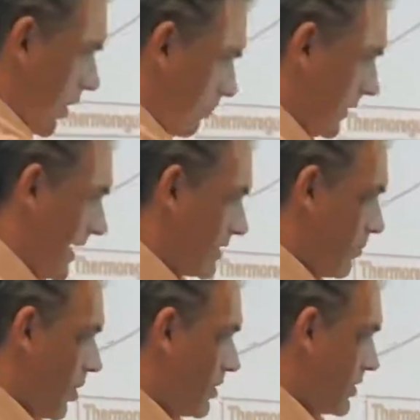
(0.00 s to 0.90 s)
complex
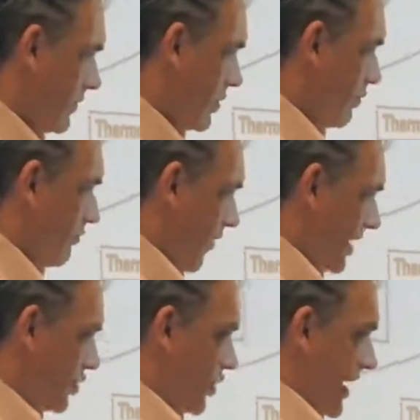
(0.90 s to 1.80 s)
parts of you
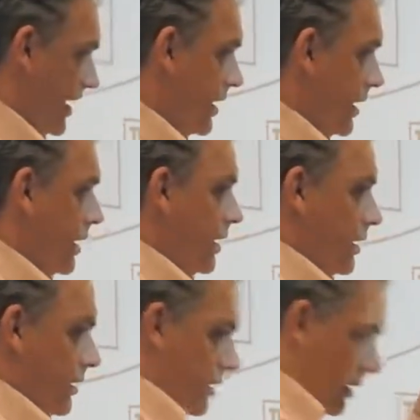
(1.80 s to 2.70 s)
functioning
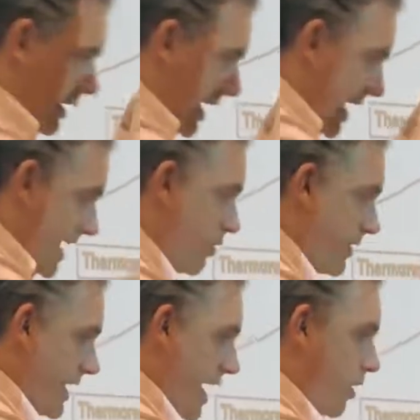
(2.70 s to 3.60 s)

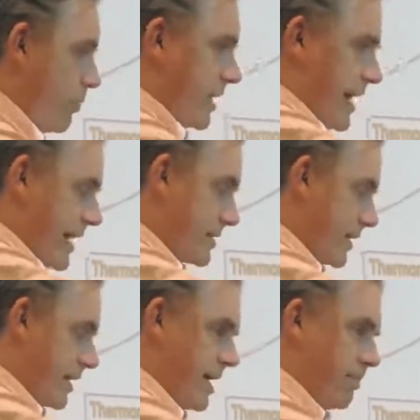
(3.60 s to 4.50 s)
here and now, but it has
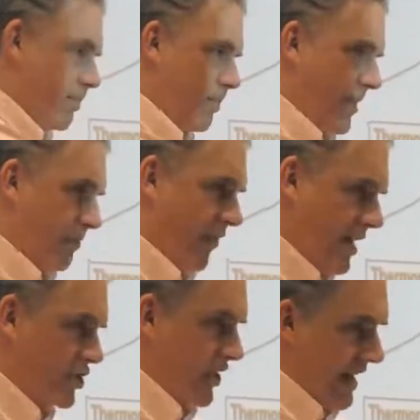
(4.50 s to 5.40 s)
to keep them
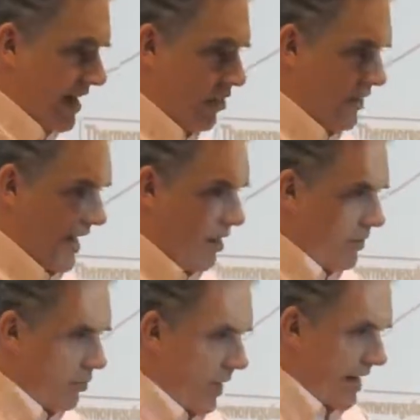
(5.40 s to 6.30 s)
functioning here and
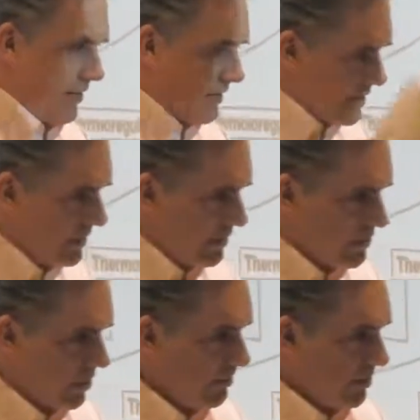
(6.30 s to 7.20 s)
now in a way that doesn't
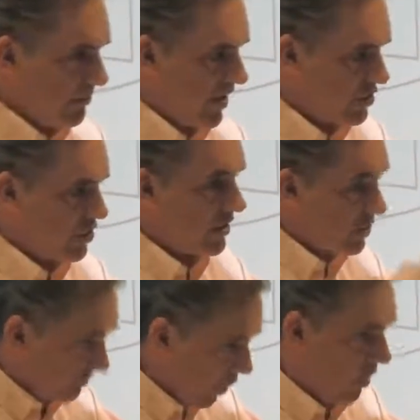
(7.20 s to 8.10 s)
disturb them functioning
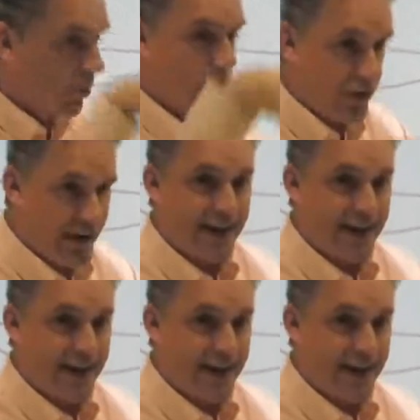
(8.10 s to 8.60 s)
tomorrow or the